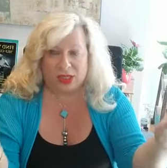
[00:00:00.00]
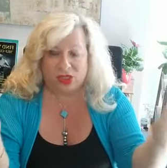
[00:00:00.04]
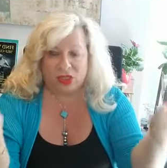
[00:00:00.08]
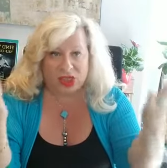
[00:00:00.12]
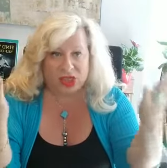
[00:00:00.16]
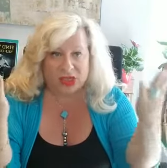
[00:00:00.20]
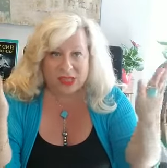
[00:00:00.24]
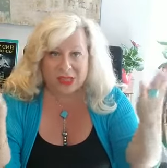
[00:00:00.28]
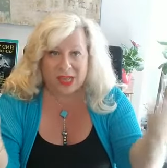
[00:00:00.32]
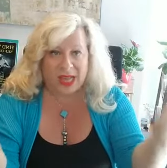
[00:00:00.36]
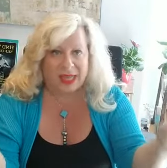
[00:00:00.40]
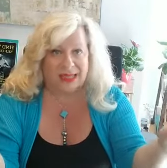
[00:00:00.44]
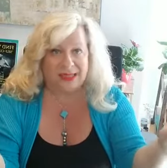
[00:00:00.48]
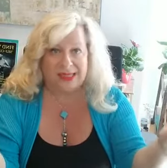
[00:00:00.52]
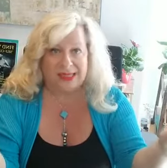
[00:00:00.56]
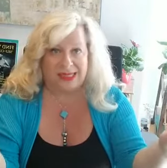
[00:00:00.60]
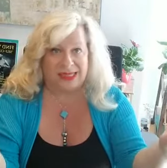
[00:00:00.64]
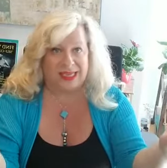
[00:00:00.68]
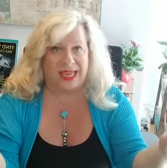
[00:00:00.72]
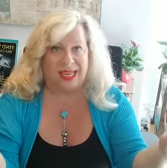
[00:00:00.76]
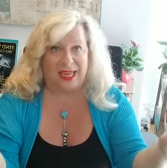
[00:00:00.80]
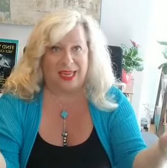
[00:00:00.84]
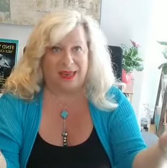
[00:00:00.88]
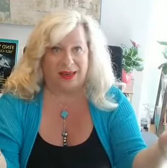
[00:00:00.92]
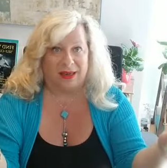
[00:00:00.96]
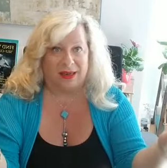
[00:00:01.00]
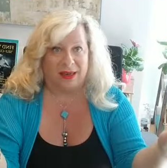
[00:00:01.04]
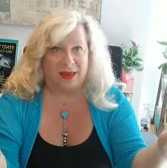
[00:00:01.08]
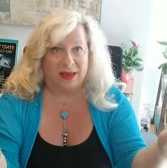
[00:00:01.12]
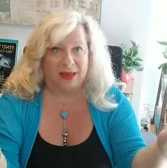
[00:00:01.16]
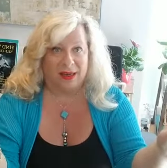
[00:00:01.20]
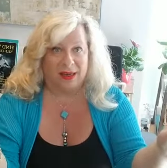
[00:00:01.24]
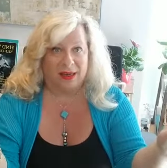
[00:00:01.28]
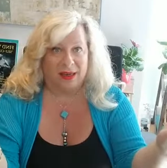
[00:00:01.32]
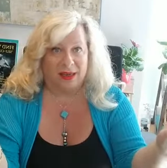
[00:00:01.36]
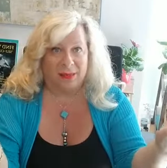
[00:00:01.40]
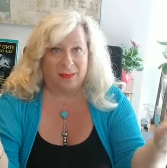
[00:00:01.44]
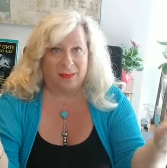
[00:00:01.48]
It's just unseen,
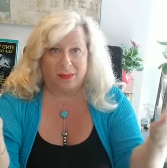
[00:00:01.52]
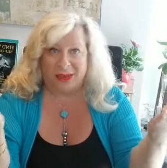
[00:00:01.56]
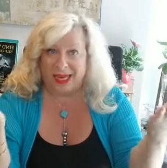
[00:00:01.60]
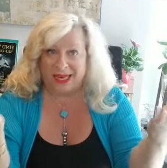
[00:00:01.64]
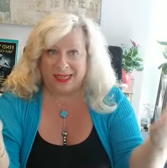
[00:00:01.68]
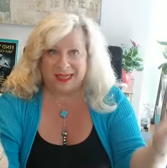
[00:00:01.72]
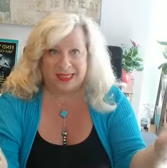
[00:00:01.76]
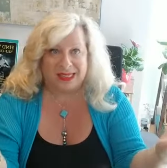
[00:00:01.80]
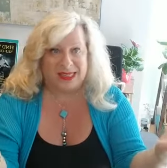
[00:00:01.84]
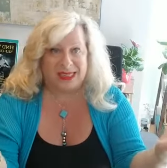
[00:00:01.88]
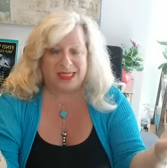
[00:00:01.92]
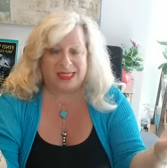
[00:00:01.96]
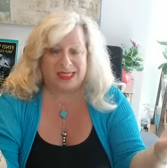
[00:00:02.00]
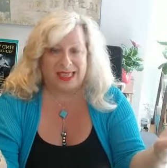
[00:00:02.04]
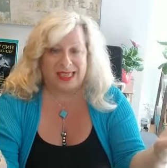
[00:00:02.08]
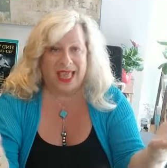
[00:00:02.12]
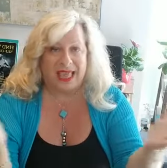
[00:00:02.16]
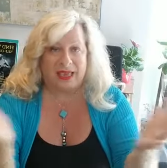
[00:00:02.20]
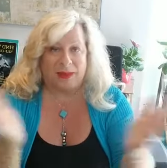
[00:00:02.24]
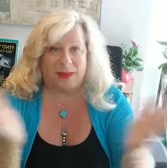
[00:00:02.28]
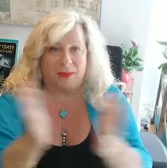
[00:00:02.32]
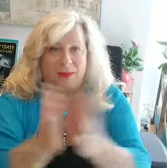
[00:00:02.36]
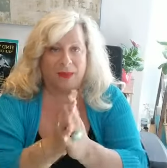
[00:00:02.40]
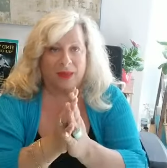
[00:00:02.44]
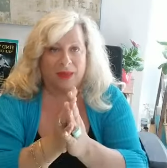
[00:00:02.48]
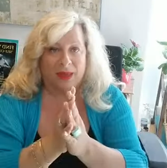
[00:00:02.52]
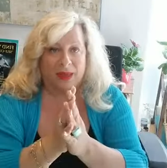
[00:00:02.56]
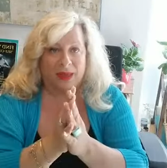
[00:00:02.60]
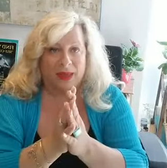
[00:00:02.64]
but it's the same.